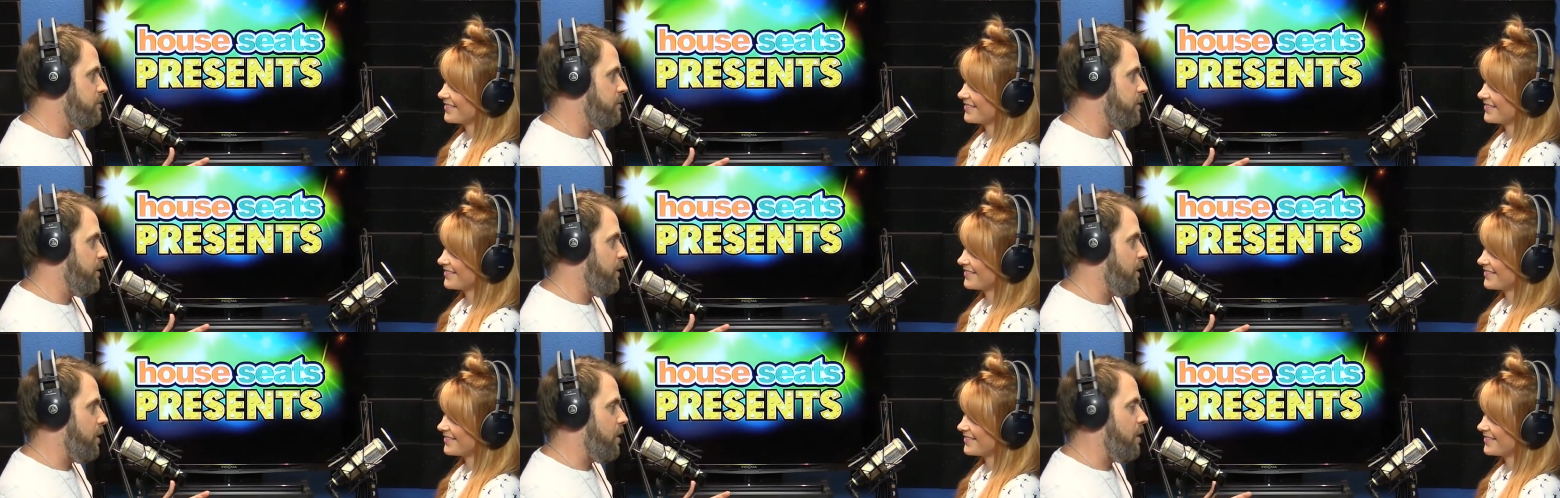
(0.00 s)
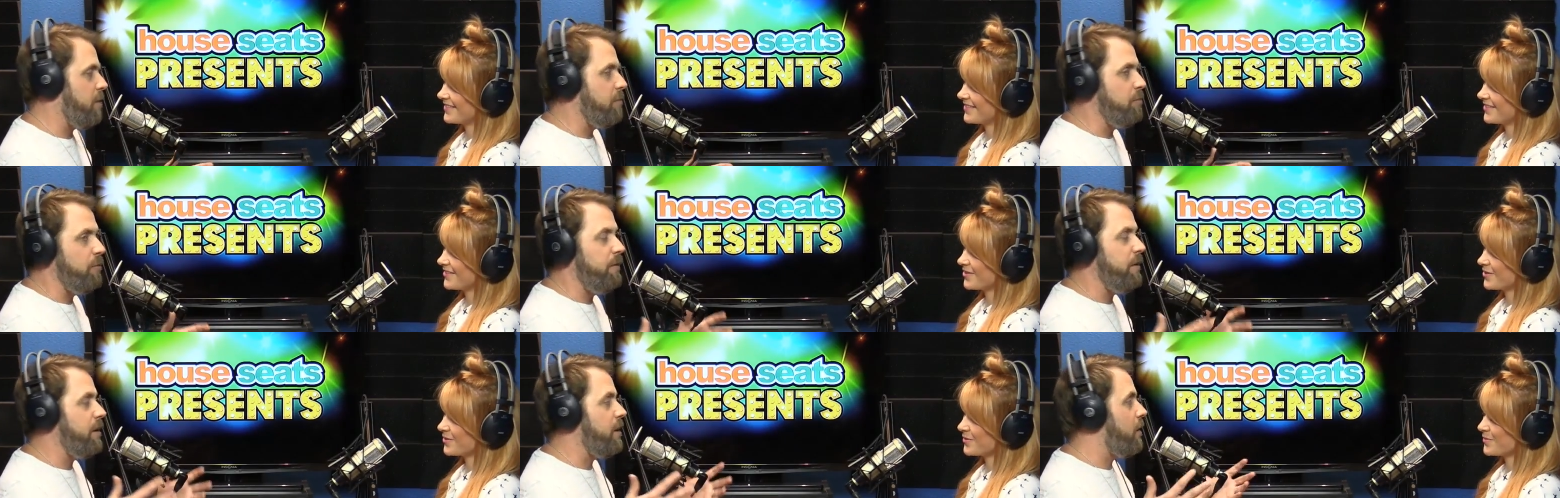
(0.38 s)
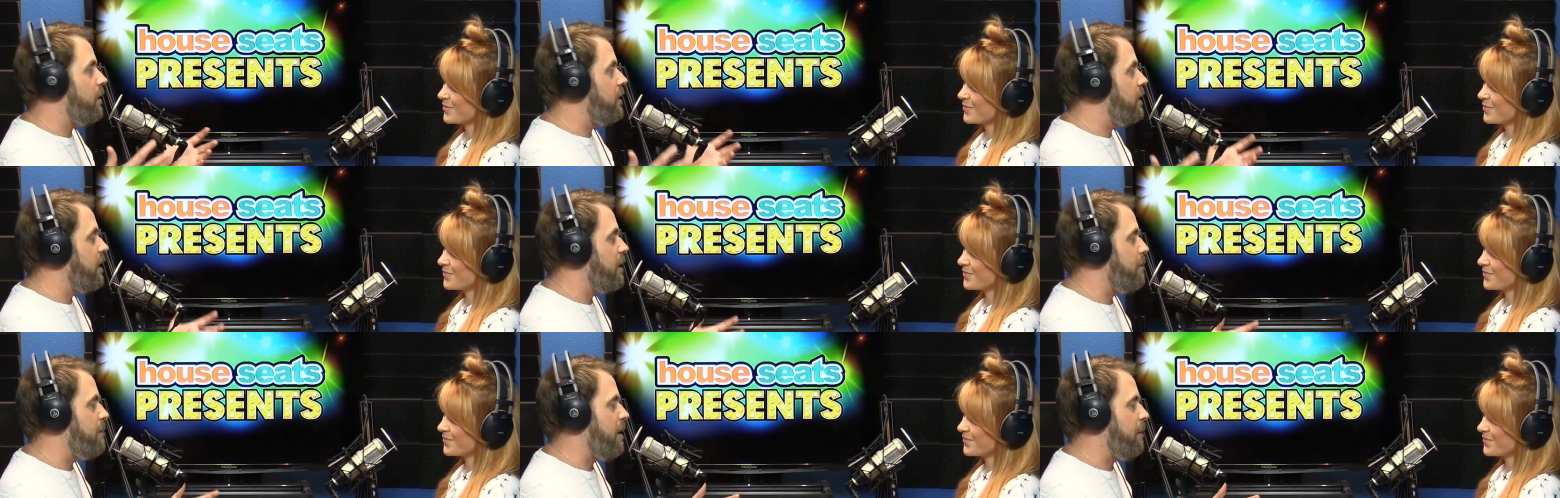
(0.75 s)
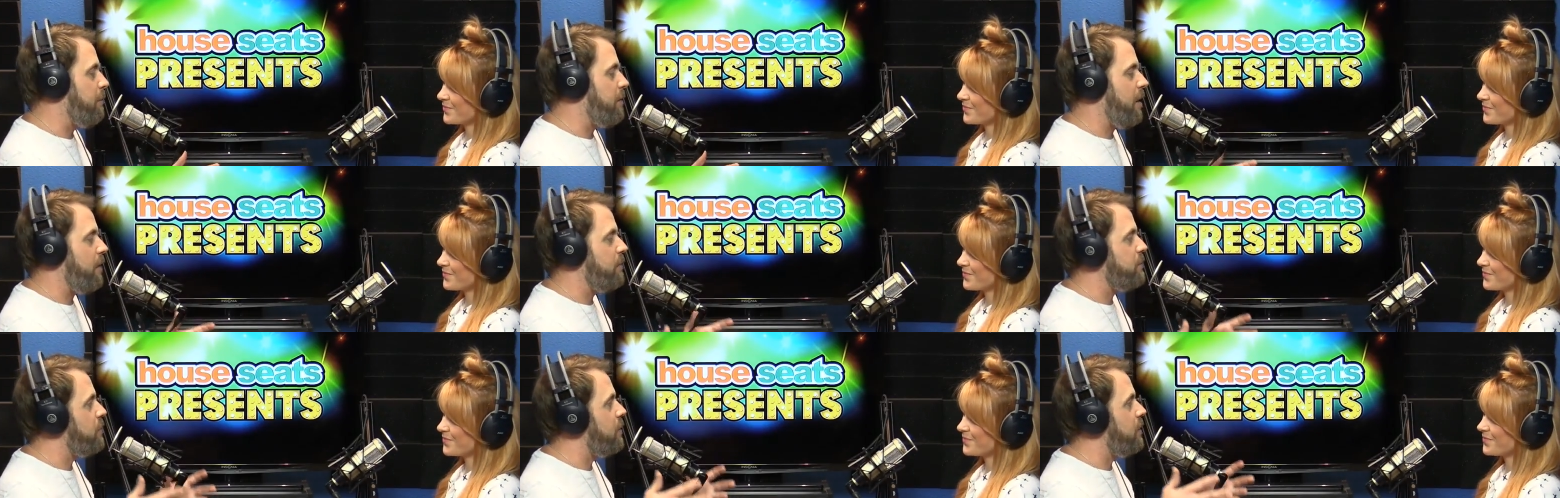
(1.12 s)
Speaker 1: you know the movie had already come out,
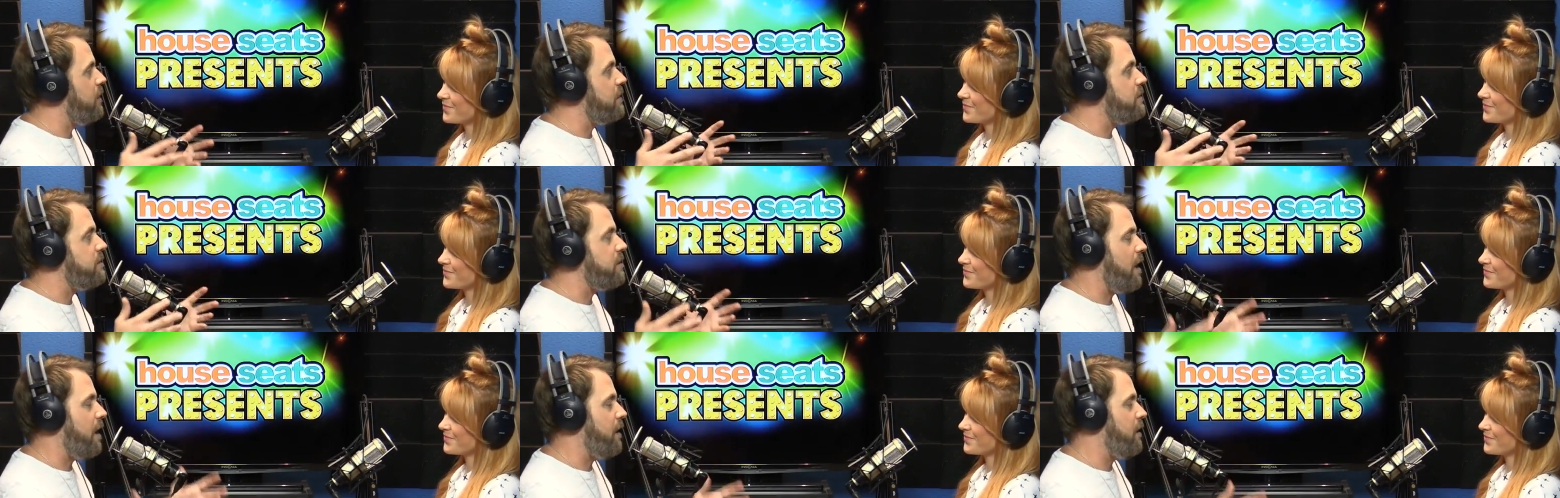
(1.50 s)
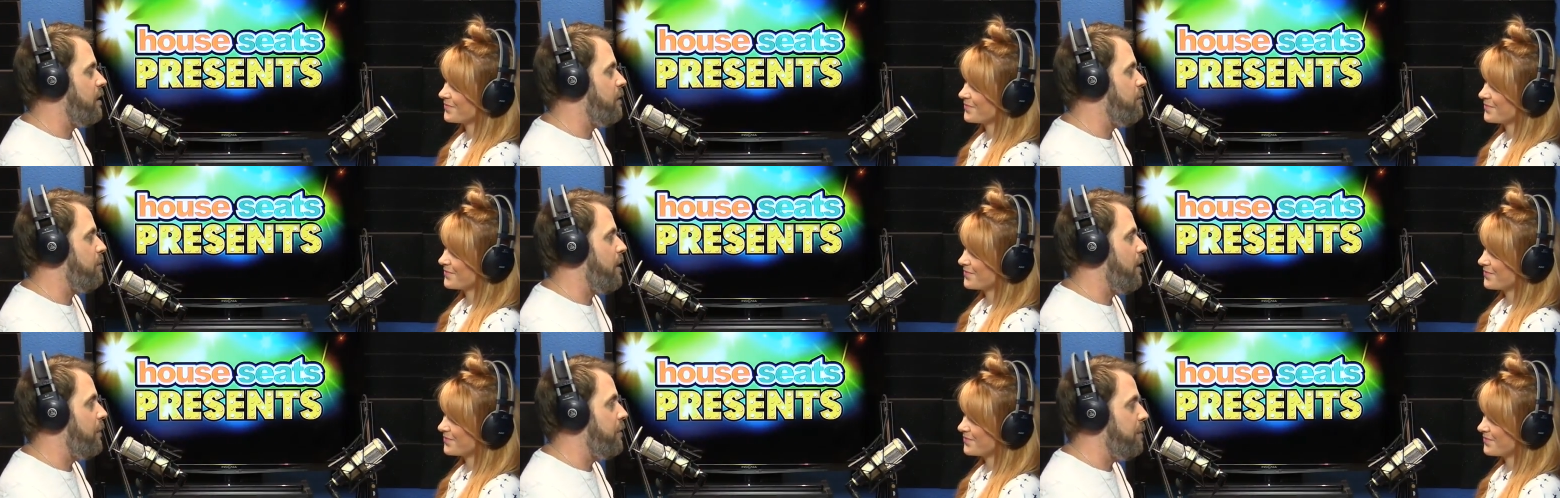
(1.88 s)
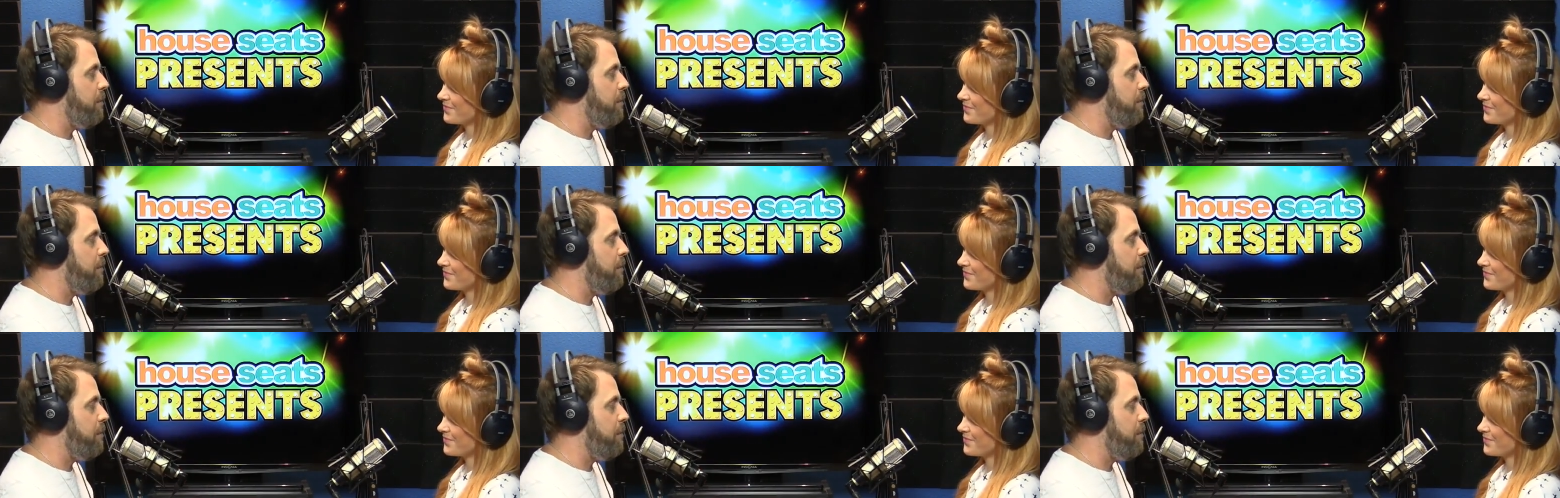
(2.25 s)
but I was already excited about the